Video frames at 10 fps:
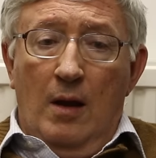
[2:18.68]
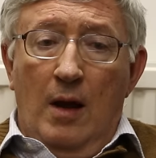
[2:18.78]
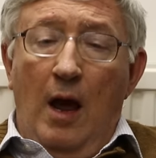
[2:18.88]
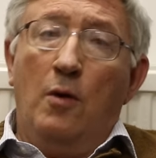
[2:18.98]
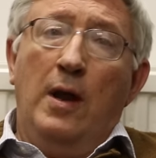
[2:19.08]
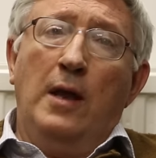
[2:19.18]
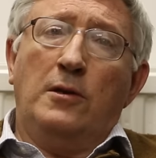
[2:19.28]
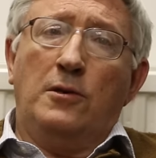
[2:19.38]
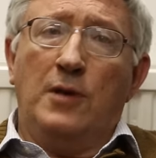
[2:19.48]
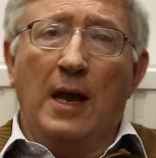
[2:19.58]
Now,
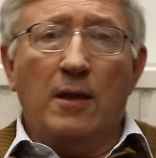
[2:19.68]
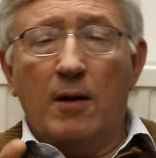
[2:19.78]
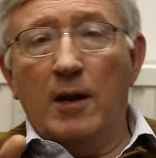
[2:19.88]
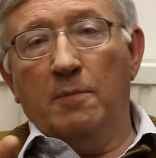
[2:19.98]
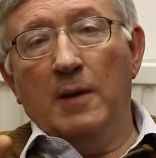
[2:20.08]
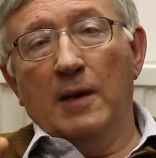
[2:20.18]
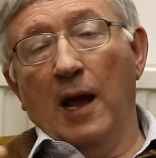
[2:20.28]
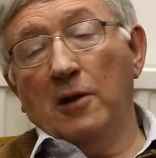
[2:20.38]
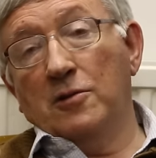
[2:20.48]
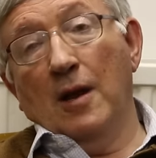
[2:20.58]
it's generally been
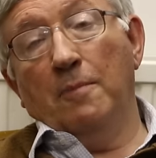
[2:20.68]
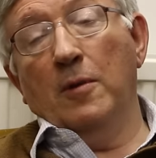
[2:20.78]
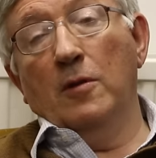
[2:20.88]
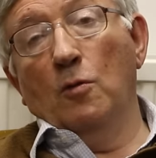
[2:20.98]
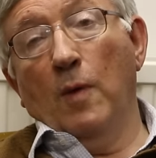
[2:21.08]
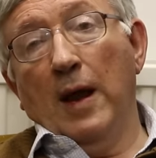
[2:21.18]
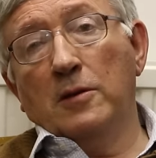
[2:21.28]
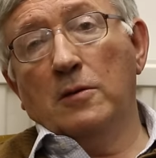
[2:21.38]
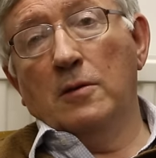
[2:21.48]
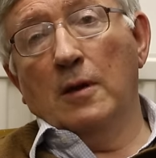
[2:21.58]
hushed up in the
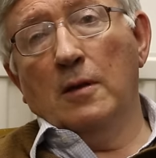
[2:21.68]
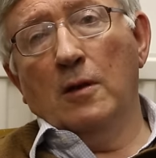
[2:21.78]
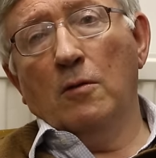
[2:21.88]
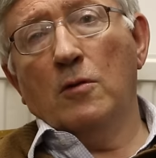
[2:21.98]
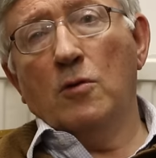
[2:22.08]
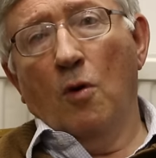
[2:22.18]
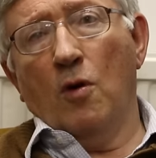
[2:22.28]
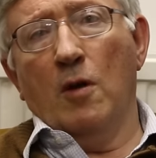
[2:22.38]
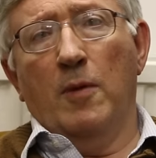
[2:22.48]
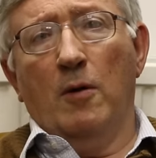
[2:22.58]
West. They don't
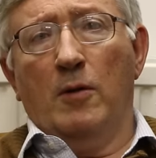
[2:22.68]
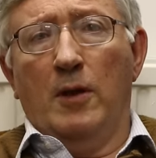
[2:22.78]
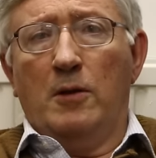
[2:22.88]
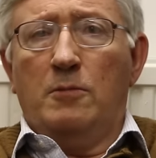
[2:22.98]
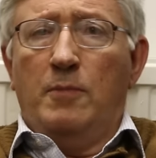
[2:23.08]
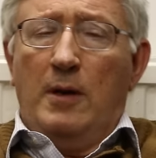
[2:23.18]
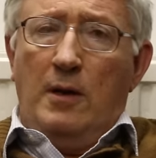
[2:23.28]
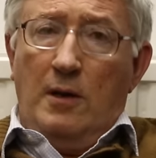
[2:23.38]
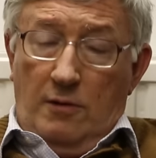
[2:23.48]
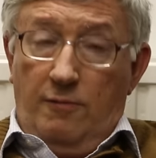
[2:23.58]
talk about this, but
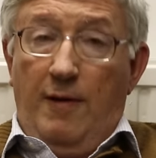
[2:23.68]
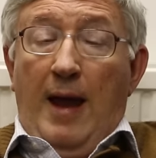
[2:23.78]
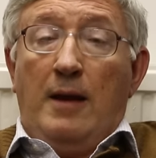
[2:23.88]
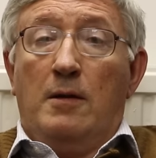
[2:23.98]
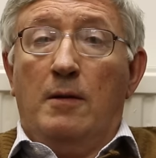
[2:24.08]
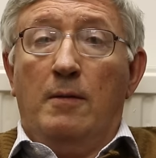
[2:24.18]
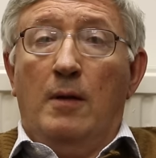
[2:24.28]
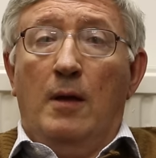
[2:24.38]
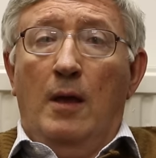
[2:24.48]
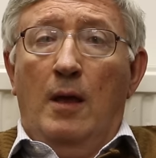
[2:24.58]
it is a fact
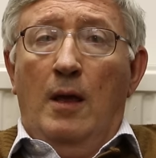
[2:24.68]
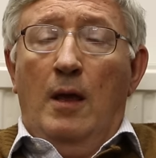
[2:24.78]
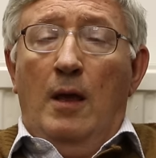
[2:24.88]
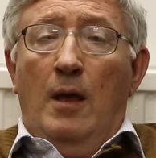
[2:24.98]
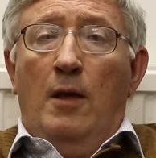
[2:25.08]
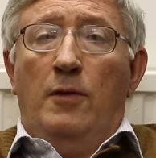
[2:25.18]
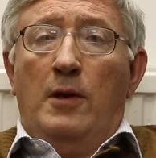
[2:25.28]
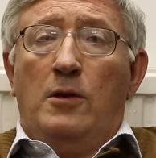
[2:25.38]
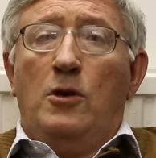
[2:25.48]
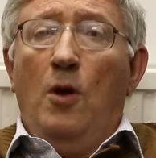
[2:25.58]

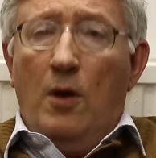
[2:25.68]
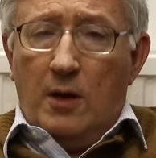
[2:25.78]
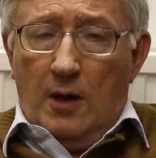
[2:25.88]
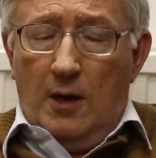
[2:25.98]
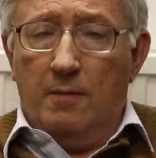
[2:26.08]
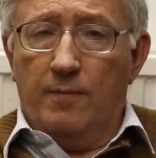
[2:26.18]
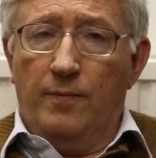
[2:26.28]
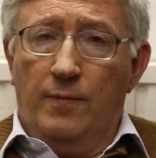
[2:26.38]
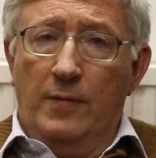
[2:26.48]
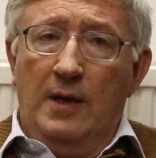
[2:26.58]
that Turkey,
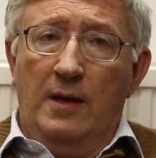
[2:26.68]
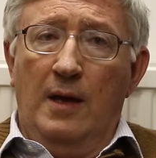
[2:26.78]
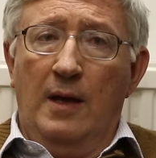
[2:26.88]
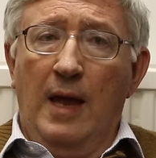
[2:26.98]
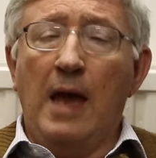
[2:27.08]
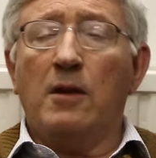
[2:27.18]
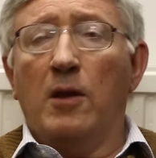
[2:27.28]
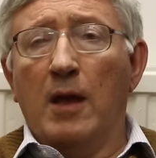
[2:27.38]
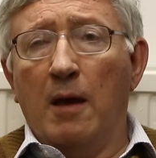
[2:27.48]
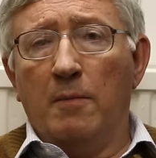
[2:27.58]
the
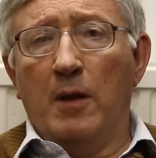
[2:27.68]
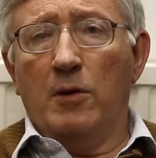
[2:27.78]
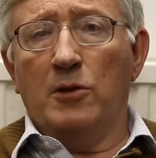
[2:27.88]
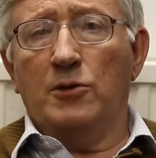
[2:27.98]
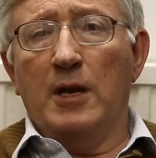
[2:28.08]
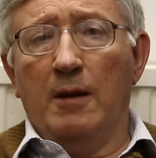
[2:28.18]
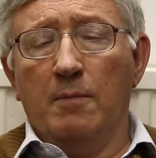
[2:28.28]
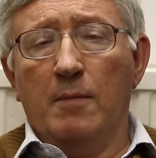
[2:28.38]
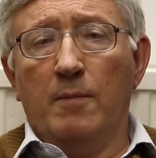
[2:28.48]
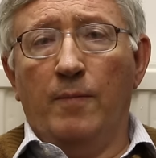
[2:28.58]
Erdogan
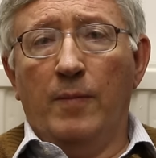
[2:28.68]
regime,